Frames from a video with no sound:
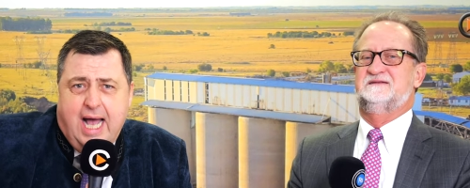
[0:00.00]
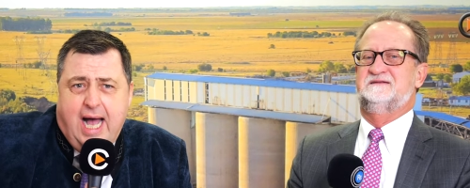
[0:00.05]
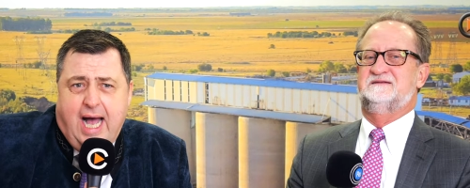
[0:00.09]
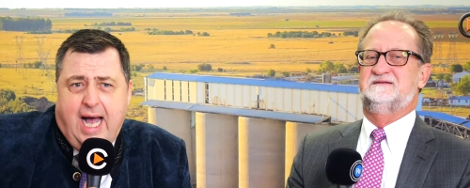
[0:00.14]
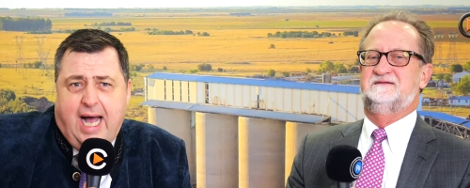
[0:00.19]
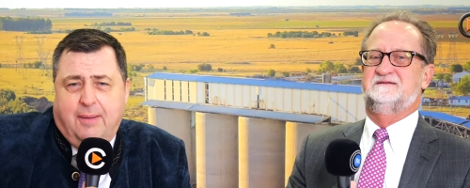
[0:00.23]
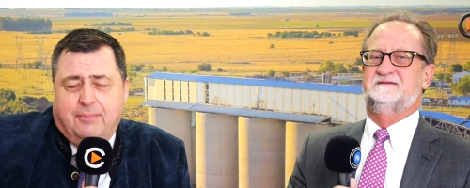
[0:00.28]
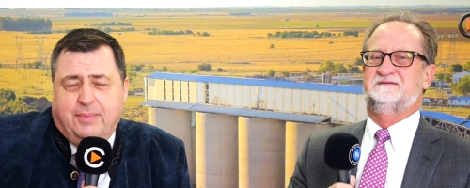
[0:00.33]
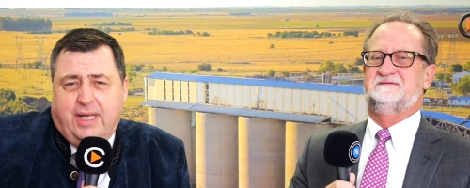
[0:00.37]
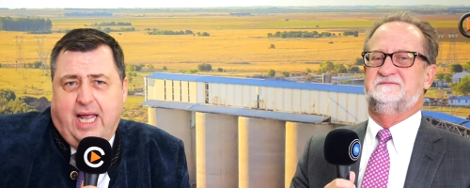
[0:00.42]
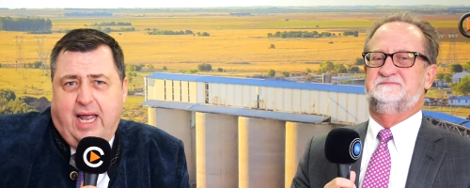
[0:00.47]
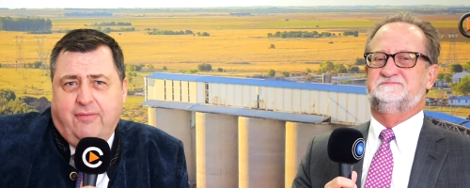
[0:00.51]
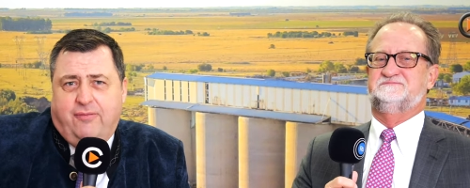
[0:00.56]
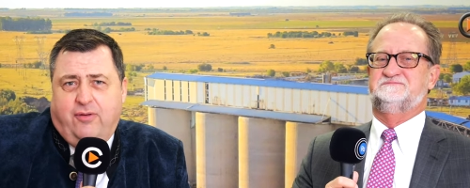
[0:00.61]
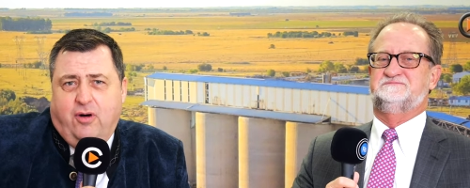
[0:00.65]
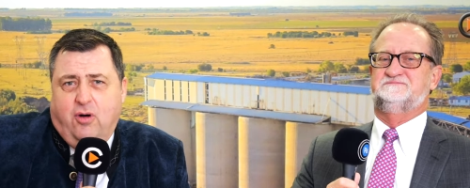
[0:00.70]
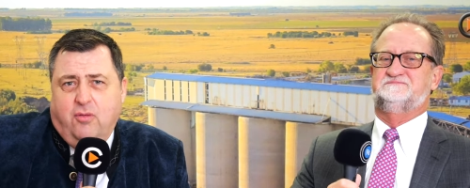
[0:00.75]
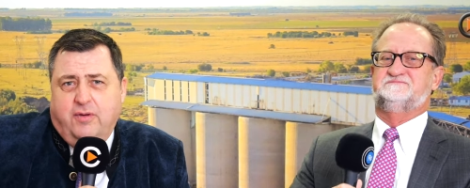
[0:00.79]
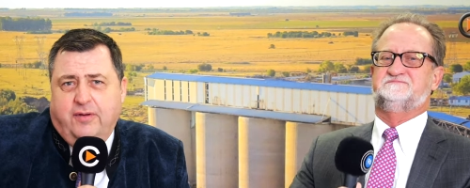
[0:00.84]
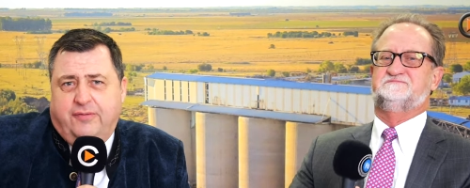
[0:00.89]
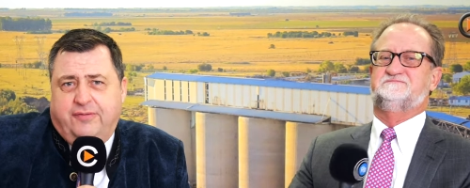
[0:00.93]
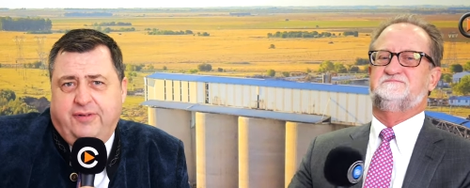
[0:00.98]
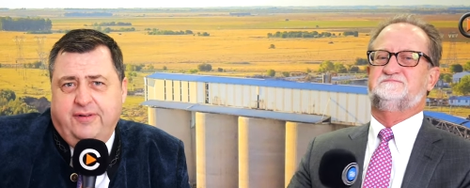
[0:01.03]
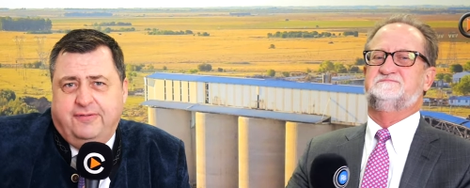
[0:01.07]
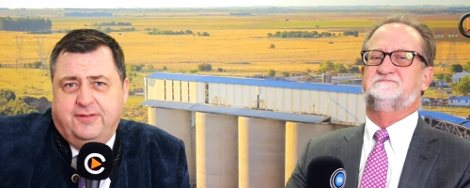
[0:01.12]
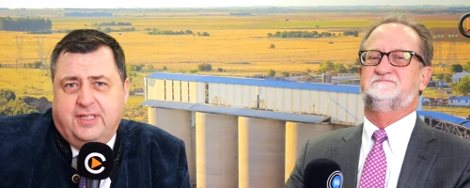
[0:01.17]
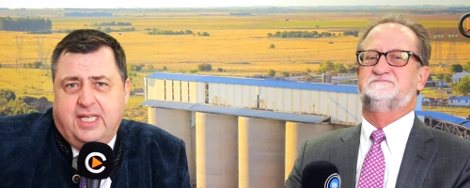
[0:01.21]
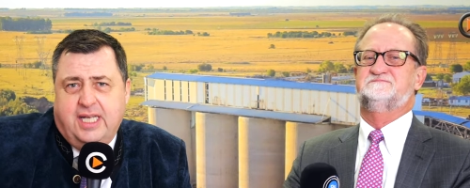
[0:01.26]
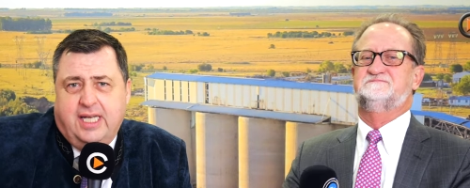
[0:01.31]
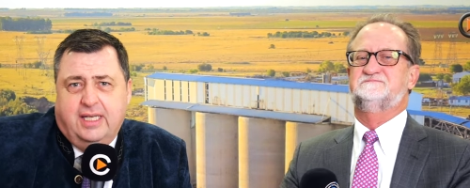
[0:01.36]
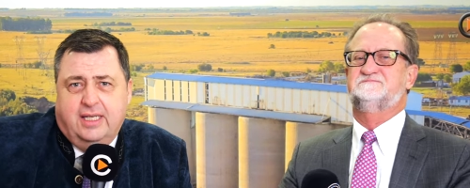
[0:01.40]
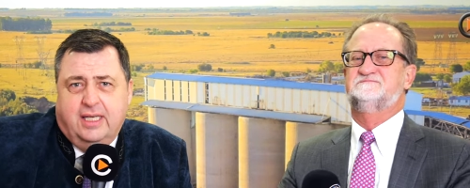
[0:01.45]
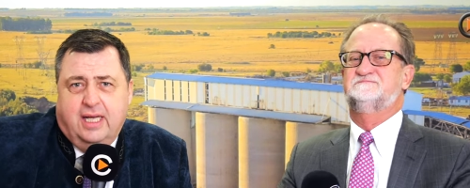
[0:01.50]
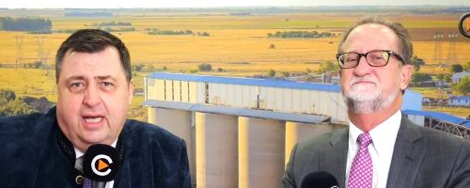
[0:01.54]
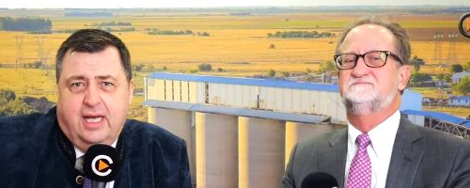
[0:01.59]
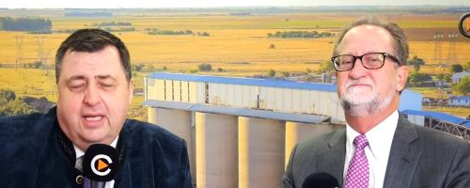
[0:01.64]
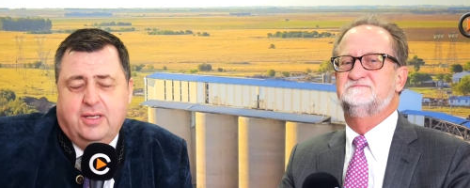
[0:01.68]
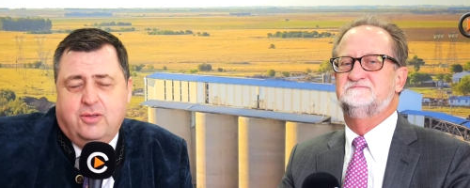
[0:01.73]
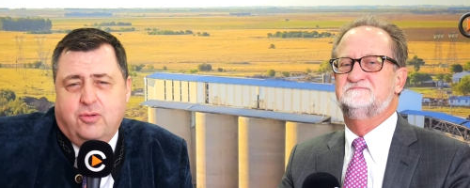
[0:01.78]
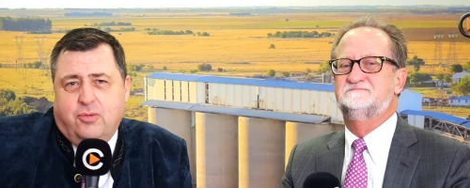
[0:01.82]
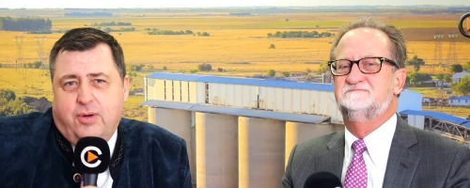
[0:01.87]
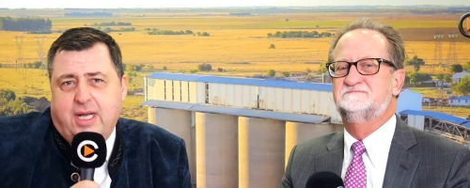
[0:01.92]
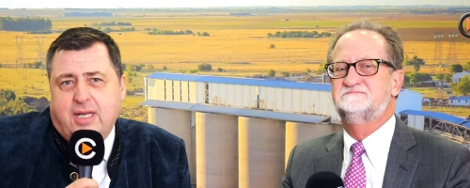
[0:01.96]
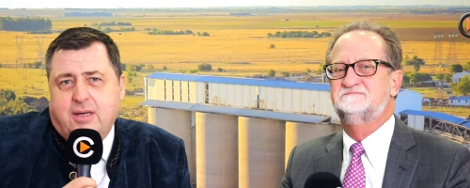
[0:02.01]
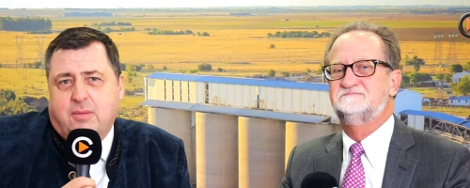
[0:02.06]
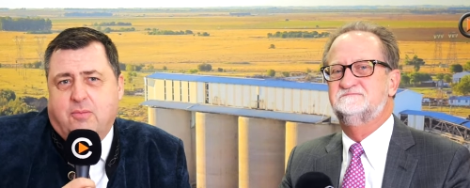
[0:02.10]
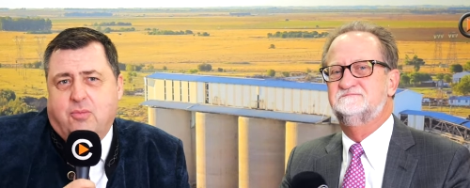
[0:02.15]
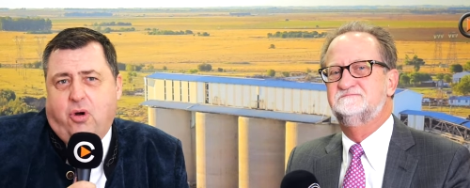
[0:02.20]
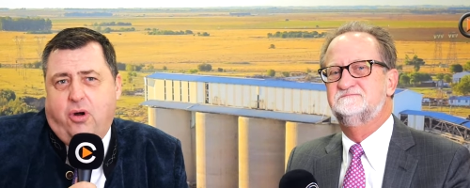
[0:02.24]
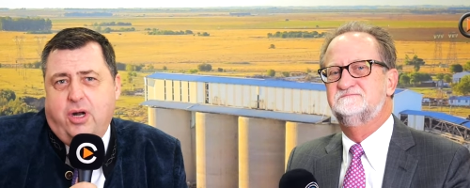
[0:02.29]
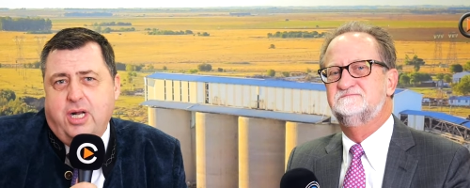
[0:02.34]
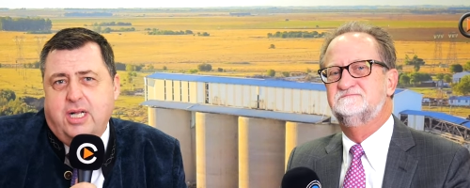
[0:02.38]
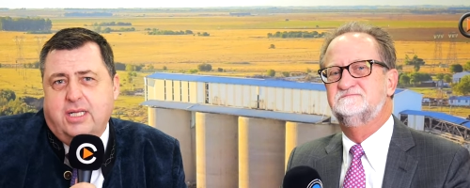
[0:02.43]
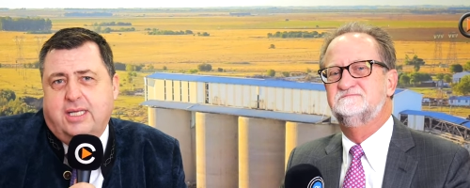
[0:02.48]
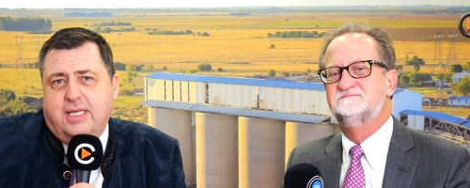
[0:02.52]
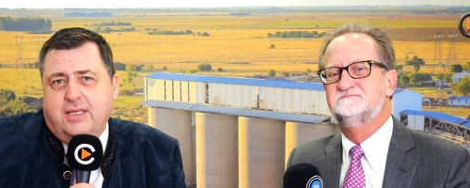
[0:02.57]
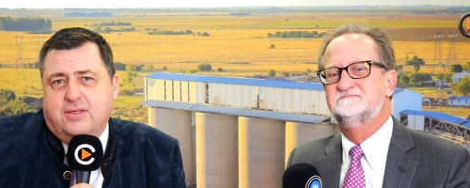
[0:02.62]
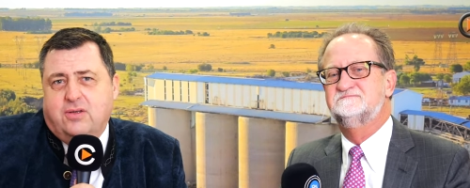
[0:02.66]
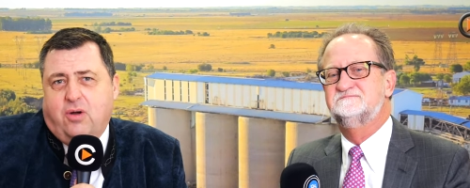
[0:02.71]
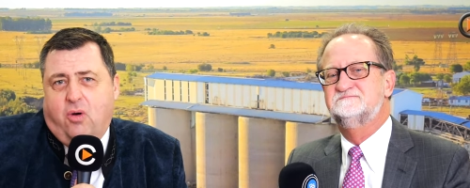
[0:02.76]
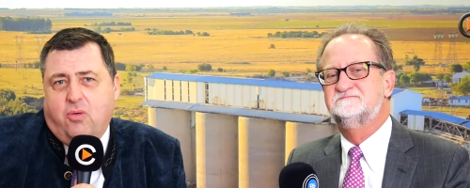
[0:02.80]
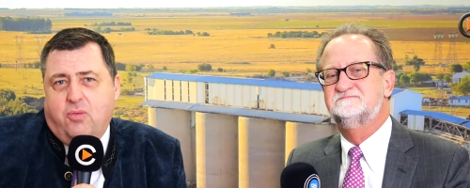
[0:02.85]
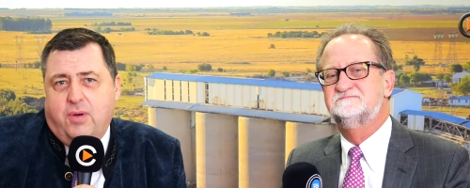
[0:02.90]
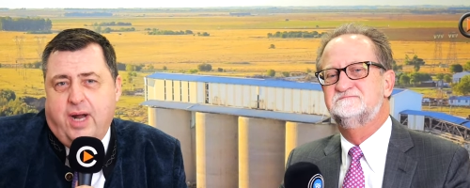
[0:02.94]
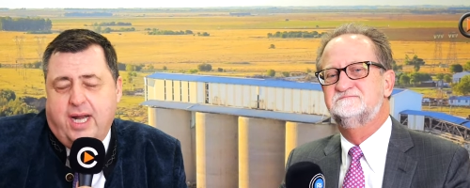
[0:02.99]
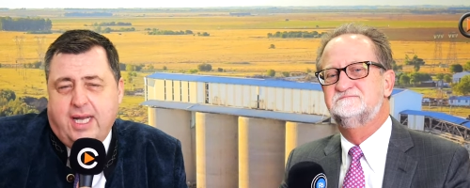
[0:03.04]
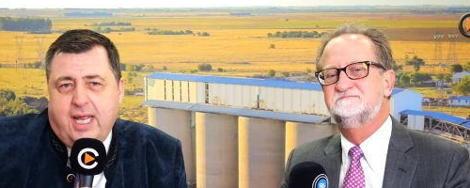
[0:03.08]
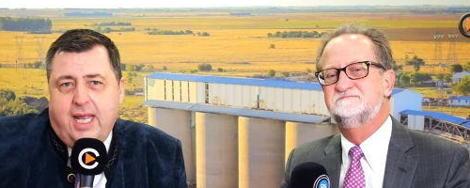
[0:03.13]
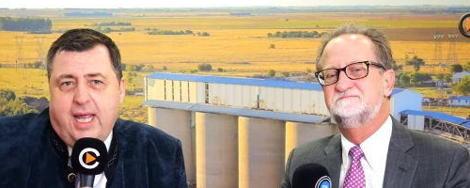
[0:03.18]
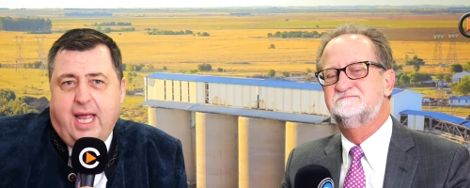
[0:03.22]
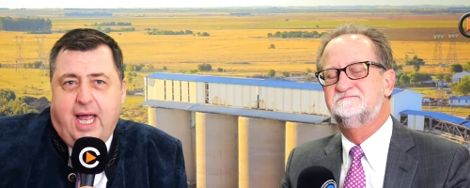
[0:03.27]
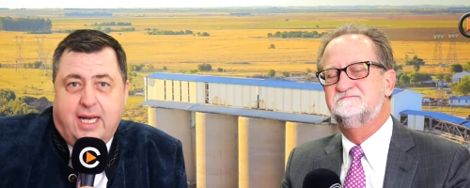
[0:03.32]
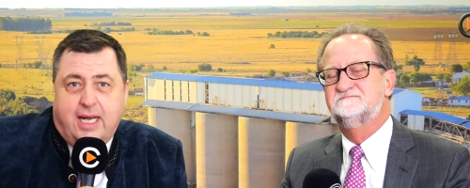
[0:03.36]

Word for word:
Speaker 1: They have over 15 uranium royalties already,